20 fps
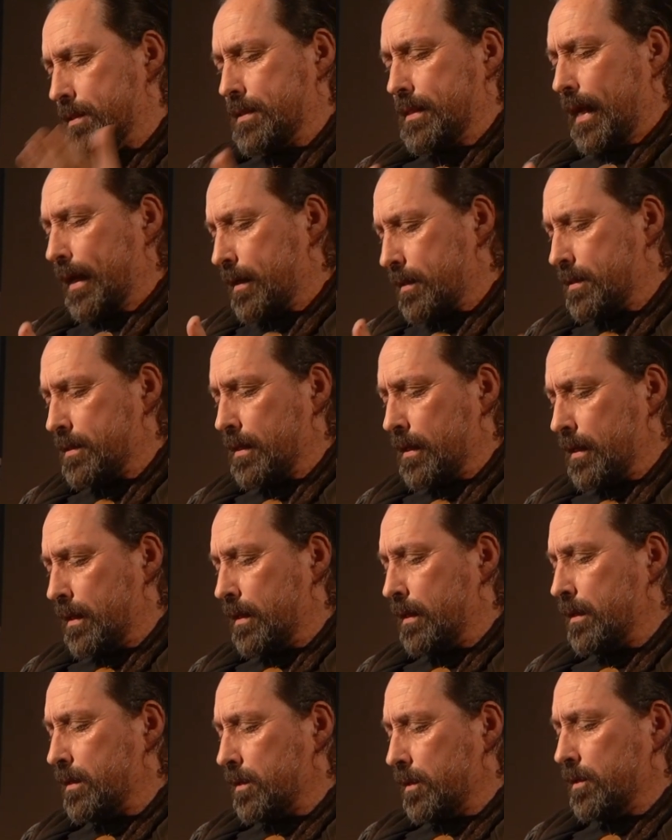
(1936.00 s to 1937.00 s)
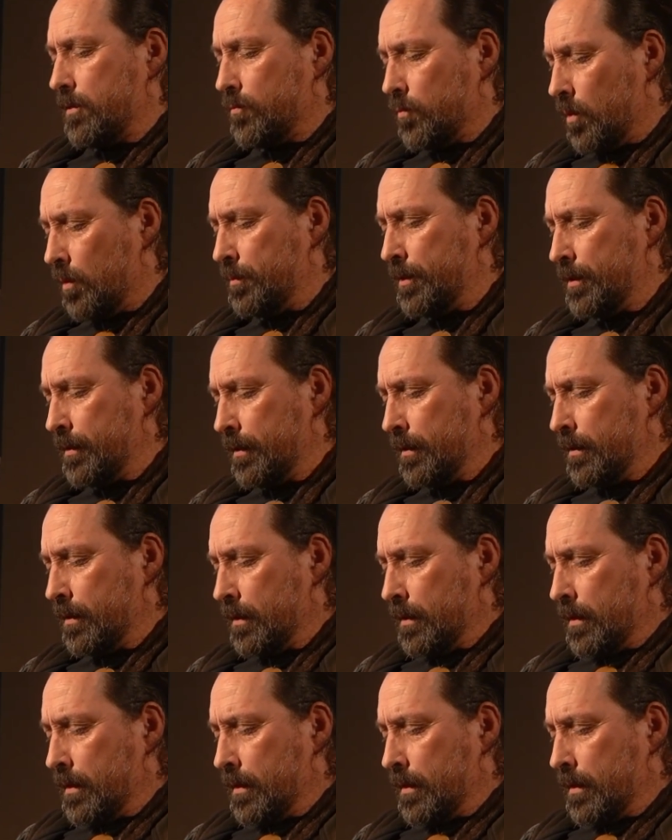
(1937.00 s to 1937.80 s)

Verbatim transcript: sexy kind of woman.